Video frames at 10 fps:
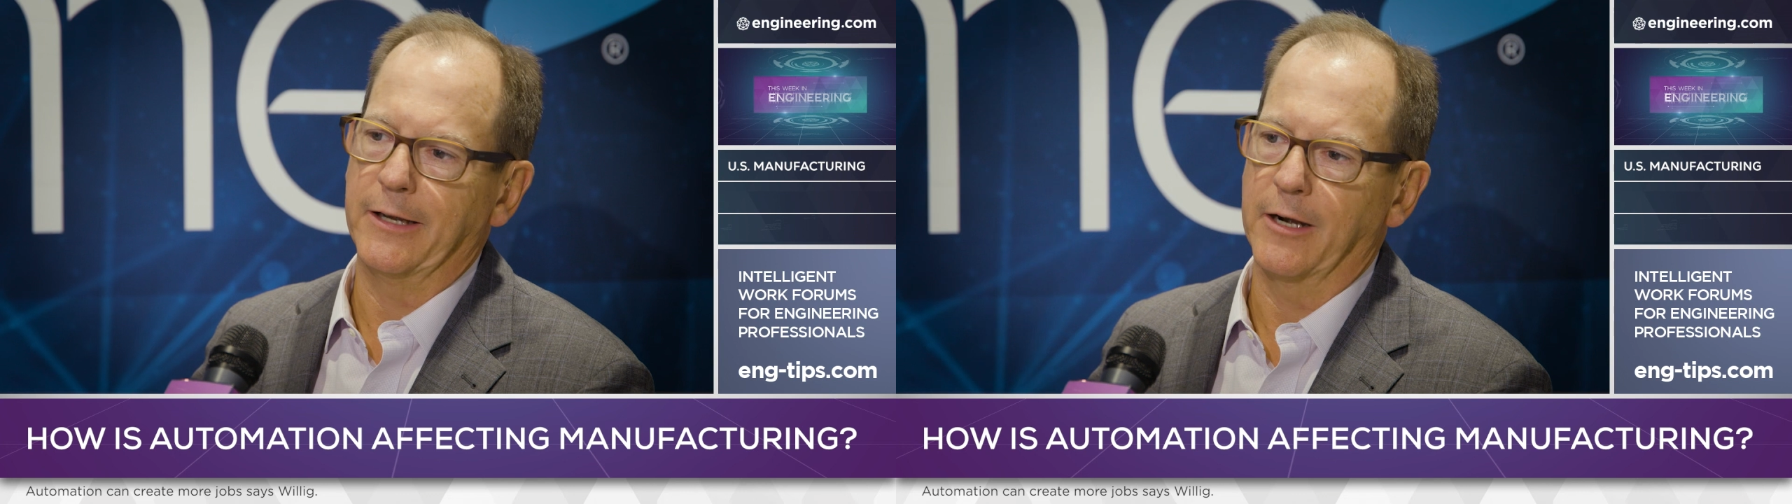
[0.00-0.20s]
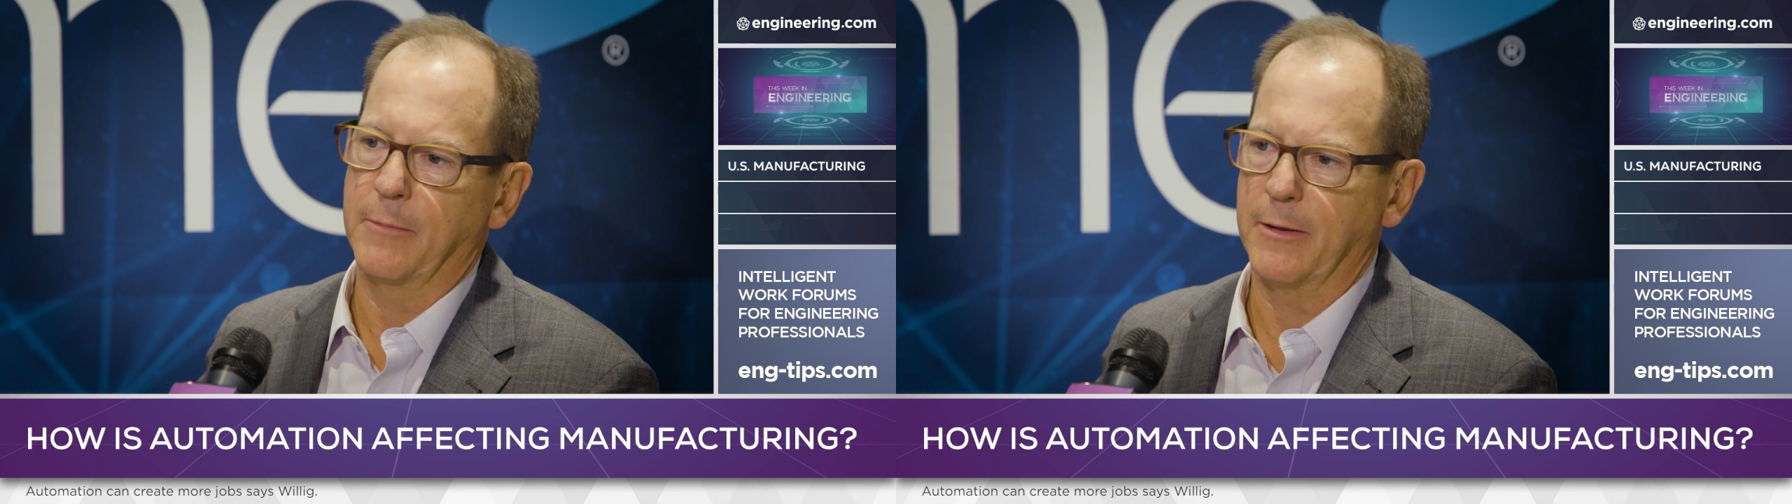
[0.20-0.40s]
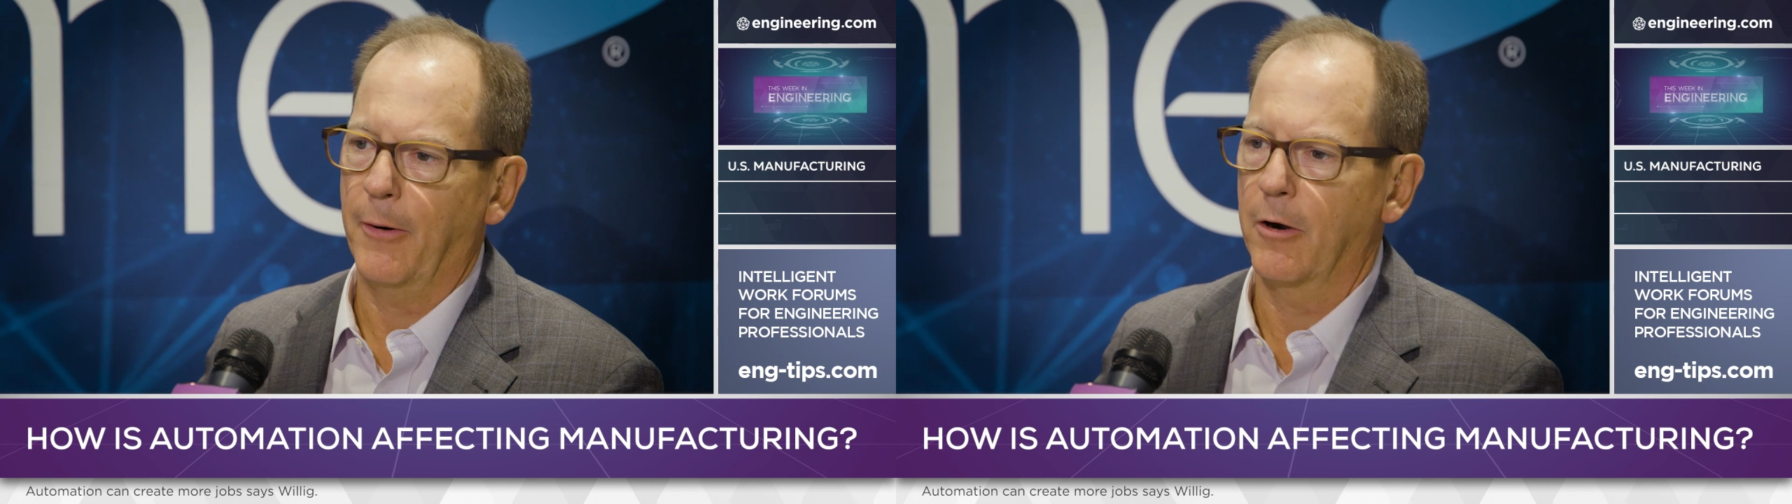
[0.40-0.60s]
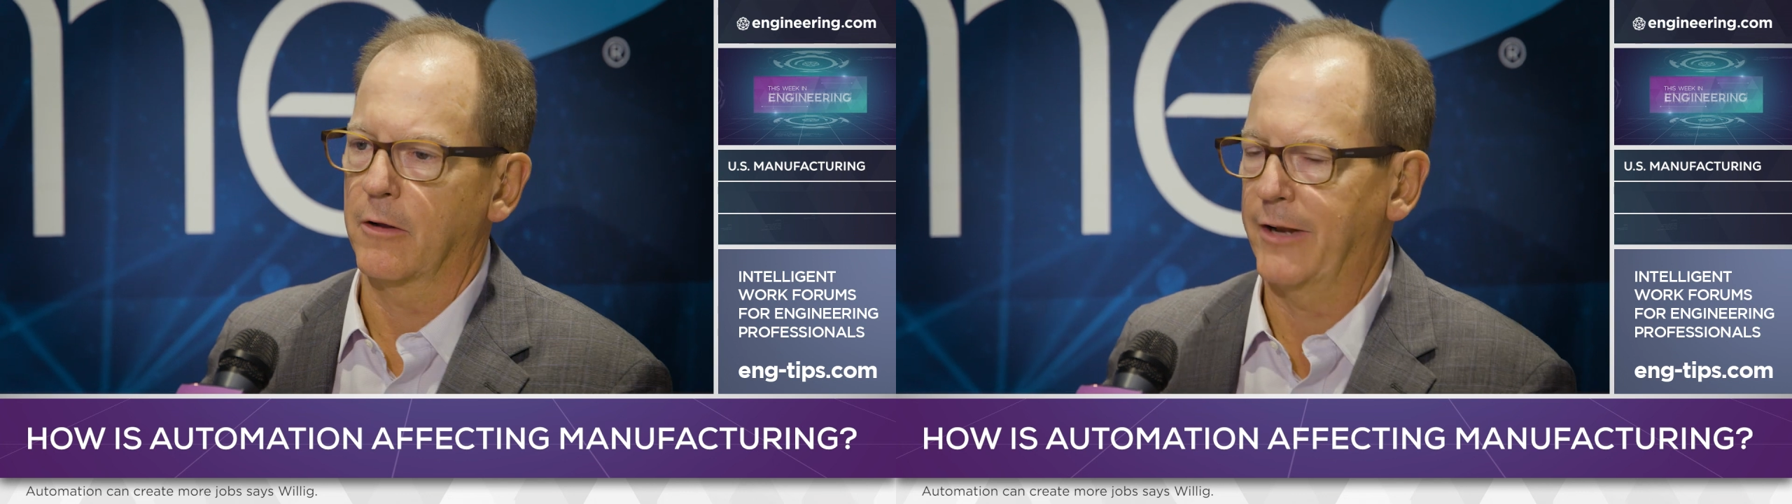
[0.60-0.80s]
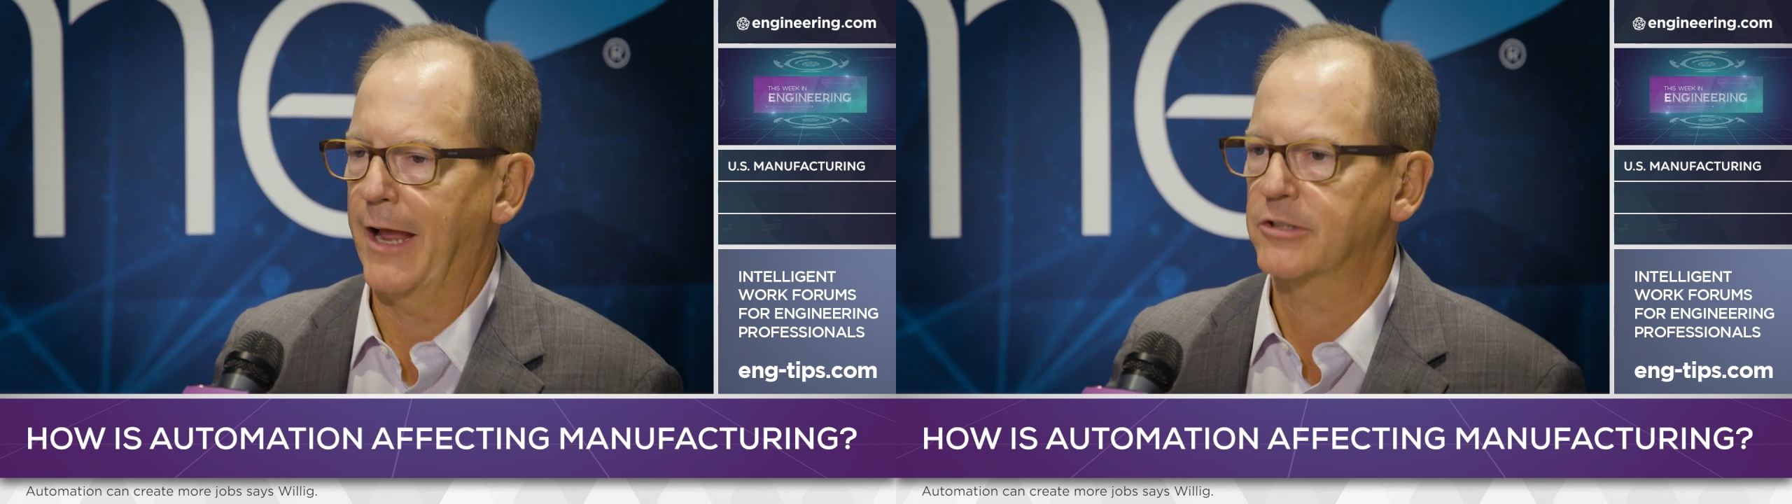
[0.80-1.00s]
in and be a part
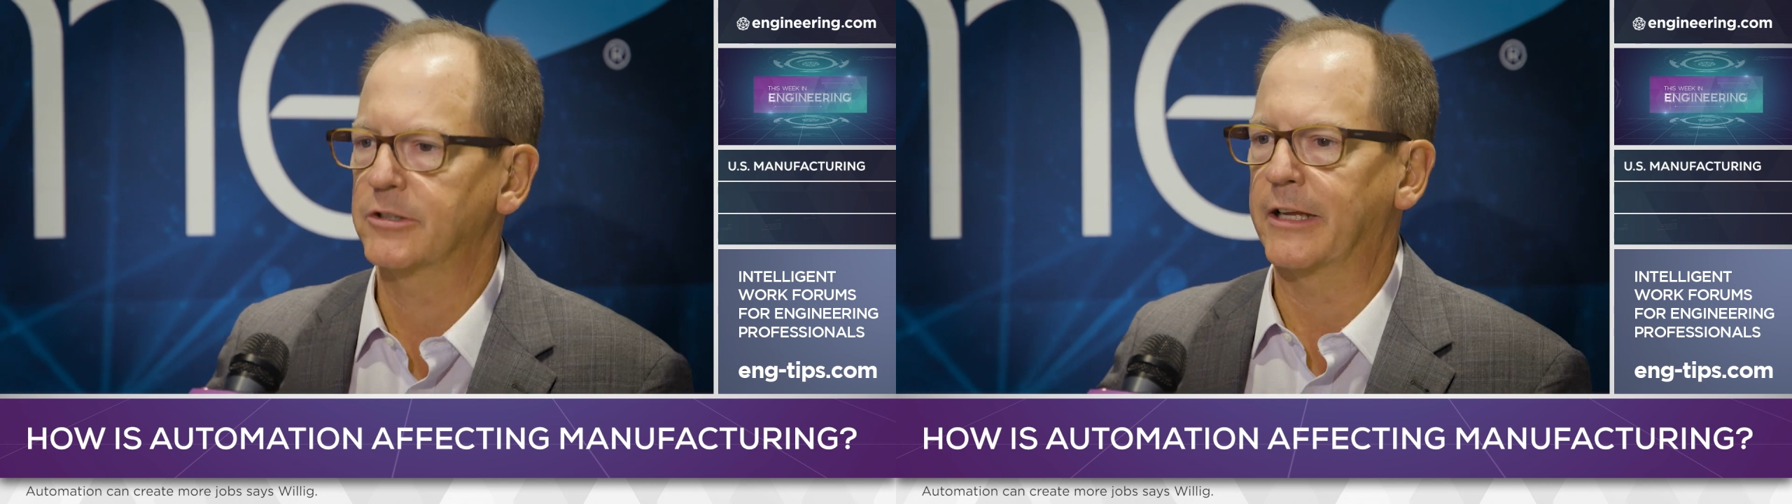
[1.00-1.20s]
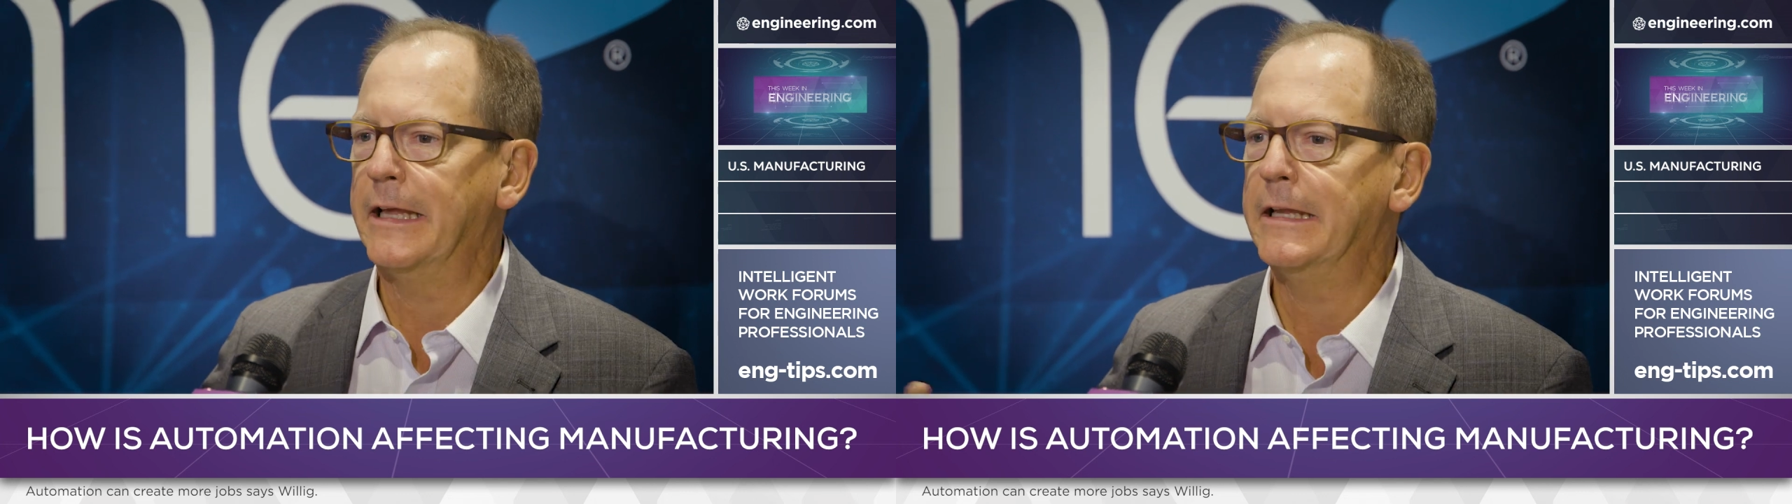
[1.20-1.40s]
of it actually